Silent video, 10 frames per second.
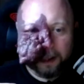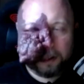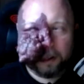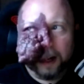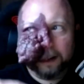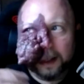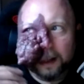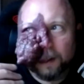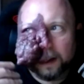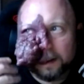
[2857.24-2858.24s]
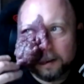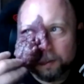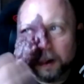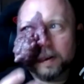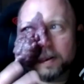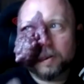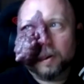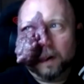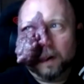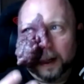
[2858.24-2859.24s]
So I think what is very
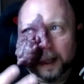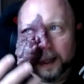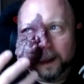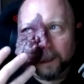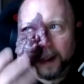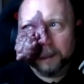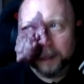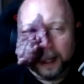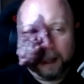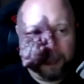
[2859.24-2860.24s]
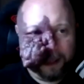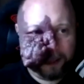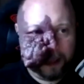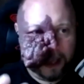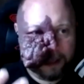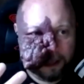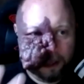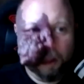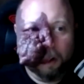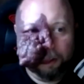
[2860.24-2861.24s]
strongly coming up as a
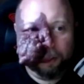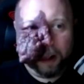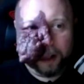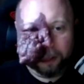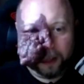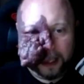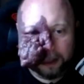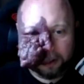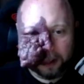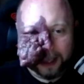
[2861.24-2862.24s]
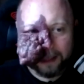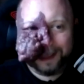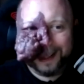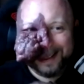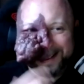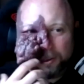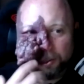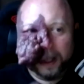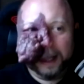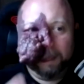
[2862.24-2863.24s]
goal for education is an
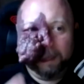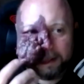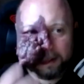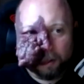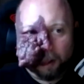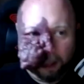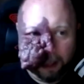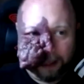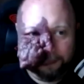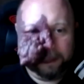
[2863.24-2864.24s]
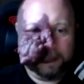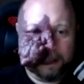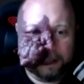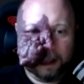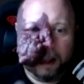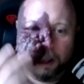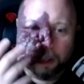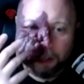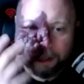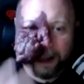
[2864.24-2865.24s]
extremely strong emphasis
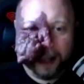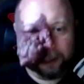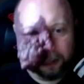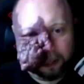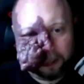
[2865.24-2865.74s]
on reflection.